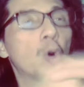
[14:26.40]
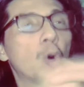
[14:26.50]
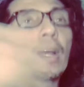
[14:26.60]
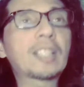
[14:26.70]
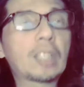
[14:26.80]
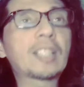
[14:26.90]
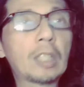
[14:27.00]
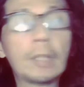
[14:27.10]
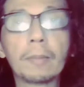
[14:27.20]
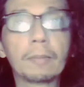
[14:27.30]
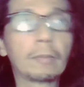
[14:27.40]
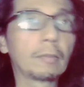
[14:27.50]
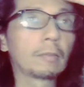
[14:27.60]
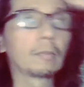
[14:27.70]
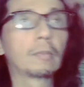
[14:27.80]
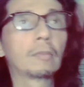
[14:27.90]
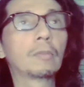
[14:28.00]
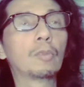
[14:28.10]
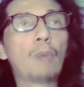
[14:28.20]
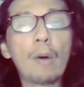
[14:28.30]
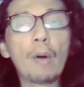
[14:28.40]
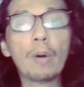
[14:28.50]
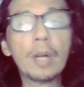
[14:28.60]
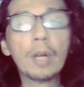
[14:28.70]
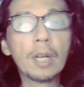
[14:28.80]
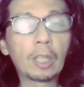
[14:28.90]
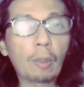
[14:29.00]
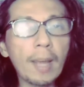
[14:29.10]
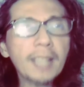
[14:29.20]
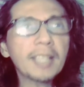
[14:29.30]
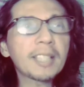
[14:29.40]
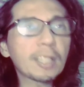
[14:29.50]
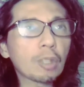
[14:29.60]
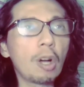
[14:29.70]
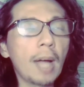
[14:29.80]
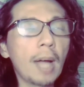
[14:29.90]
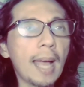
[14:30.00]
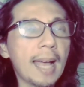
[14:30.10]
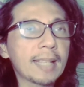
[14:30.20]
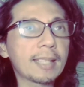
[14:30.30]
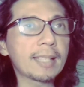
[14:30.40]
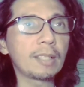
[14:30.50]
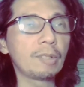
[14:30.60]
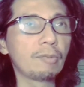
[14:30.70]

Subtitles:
Who is, wow, crazy strong as,